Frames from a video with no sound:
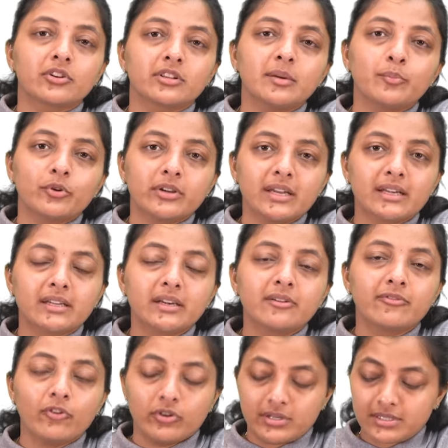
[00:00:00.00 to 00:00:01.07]
or the protected
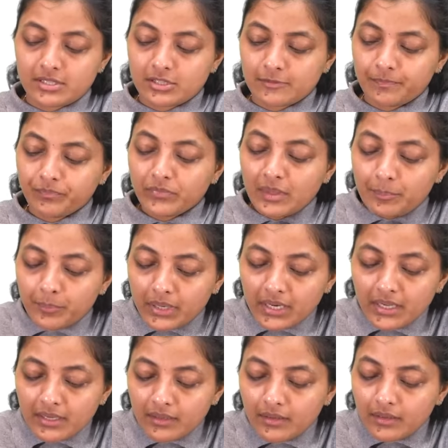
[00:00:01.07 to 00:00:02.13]
forest,
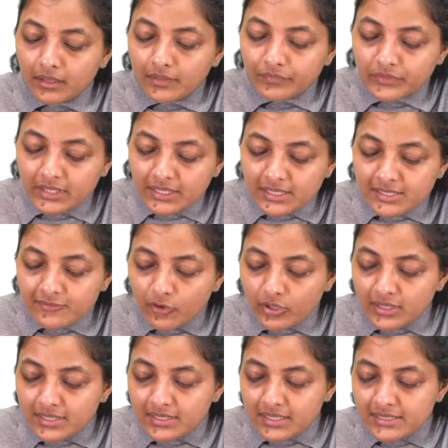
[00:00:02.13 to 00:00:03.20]
but these
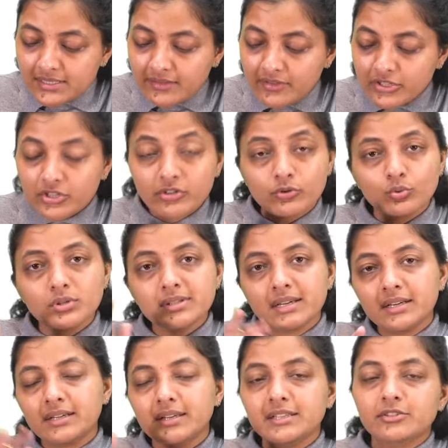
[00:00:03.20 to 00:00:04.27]
forest conservation rules
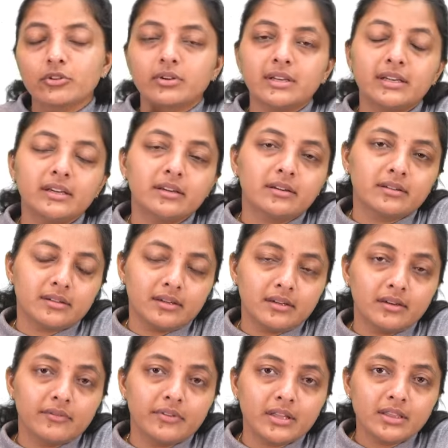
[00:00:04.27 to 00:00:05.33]
are dissonant
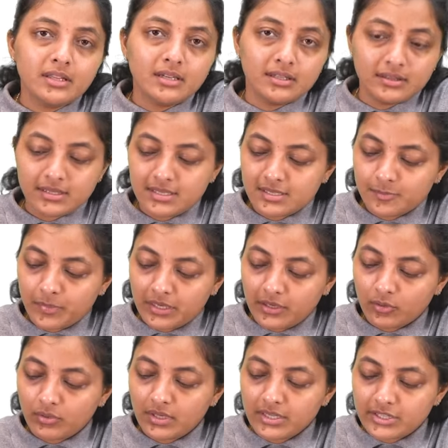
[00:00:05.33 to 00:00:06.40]
uh, with this
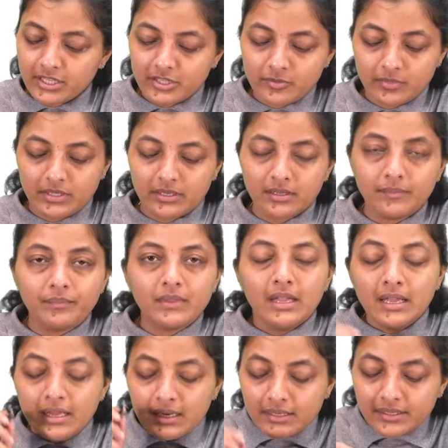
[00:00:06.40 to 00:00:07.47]
particular judgment.
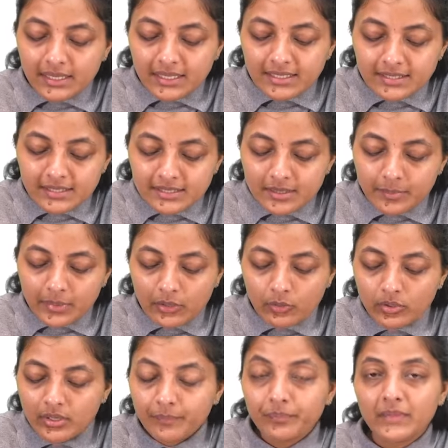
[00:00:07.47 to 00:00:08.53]
Next is
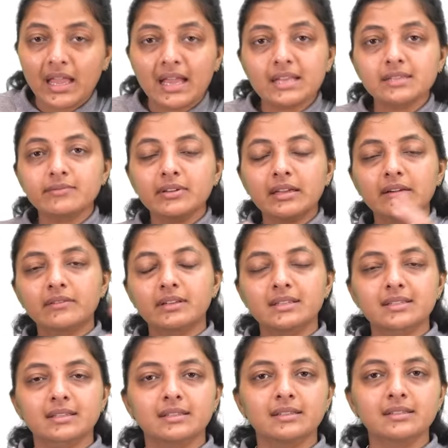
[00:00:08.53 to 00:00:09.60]
about, as we have
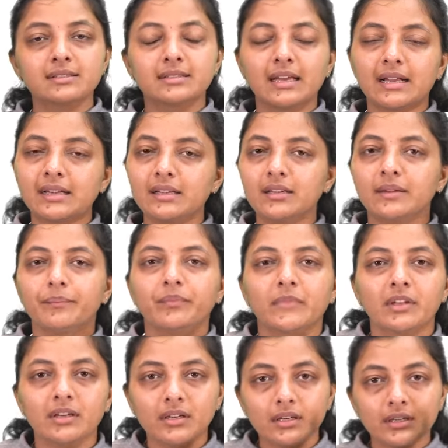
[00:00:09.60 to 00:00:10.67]
discussed, that
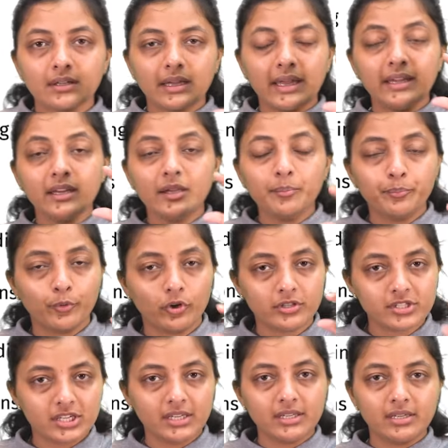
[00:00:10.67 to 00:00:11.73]
uh, any
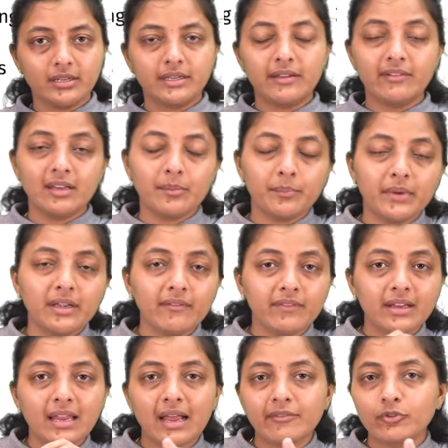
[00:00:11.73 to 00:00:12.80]
project development
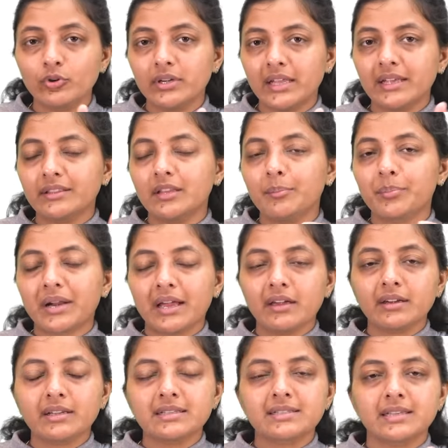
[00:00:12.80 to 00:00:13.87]
will have to take the
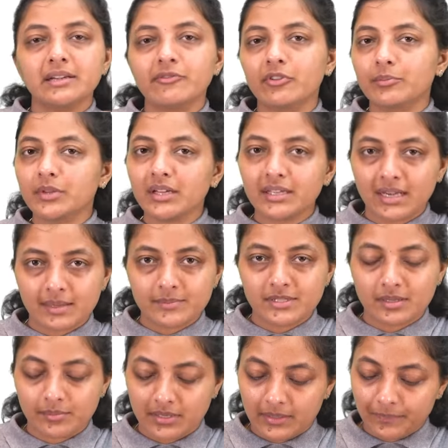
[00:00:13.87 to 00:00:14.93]
prior consent from the Gram
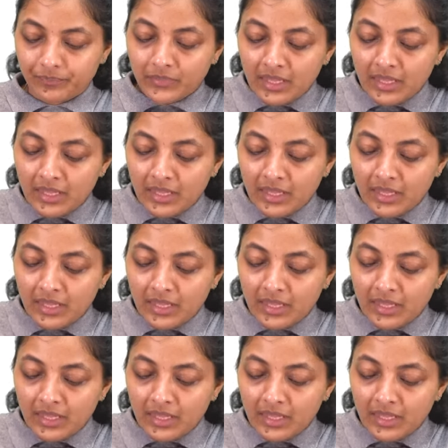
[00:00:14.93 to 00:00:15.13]
Sabha.